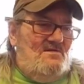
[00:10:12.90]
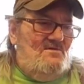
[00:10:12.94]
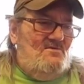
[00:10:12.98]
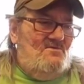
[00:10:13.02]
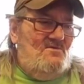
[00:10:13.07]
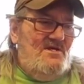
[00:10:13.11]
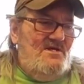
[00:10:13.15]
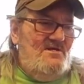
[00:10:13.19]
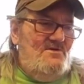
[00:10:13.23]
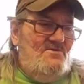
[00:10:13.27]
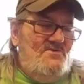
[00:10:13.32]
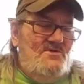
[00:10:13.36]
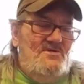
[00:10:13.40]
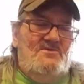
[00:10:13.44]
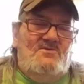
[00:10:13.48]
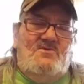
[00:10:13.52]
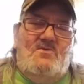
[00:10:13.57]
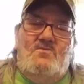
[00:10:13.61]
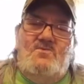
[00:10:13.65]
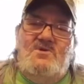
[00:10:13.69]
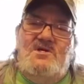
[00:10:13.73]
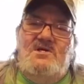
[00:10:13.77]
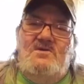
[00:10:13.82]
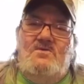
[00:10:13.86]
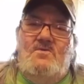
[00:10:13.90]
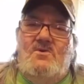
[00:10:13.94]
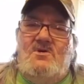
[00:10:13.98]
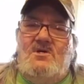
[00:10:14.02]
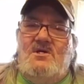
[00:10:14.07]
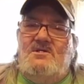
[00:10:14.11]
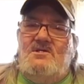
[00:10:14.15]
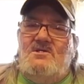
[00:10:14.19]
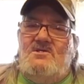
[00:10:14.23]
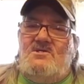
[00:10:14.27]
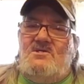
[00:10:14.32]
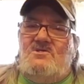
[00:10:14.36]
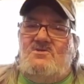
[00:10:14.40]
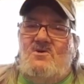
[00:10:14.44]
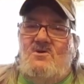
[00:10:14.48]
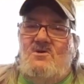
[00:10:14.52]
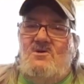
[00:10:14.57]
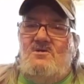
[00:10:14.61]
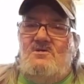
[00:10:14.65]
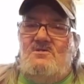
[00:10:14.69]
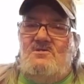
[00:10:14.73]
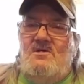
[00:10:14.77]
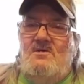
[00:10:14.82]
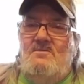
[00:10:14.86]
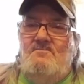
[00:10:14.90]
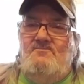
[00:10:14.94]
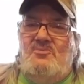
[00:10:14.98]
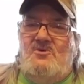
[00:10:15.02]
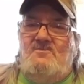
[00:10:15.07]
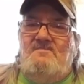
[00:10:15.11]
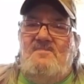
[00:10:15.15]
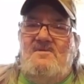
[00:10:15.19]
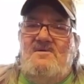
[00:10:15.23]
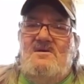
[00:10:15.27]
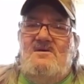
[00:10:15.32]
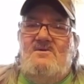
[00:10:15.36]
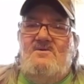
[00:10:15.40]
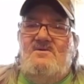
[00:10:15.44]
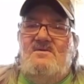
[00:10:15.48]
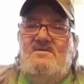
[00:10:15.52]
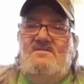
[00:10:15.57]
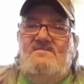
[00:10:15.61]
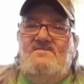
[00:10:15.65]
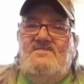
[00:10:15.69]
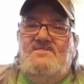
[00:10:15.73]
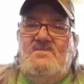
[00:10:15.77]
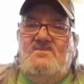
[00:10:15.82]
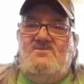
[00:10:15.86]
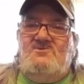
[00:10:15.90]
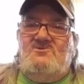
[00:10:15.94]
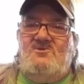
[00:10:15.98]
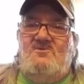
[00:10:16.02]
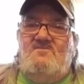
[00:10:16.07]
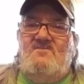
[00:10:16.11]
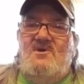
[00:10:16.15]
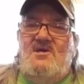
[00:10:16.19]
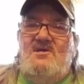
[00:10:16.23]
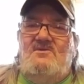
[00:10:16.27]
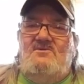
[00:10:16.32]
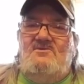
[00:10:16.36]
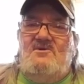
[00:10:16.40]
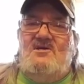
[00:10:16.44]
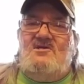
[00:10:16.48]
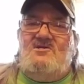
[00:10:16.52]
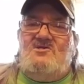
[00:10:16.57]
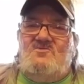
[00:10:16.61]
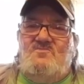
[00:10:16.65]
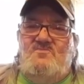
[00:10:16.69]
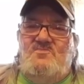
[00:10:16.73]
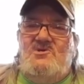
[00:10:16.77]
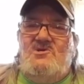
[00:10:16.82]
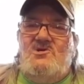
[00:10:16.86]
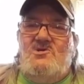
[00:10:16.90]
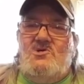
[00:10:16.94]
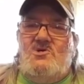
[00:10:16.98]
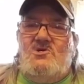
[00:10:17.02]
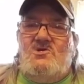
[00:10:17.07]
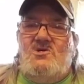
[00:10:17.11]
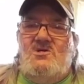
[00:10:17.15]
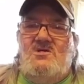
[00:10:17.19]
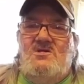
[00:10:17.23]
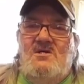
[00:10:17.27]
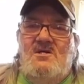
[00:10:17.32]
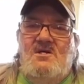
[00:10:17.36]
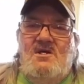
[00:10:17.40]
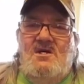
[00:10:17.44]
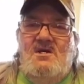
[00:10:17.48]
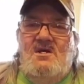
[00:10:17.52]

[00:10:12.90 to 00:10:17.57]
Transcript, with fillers: later in the week we're going to start preparing for, to make that spear.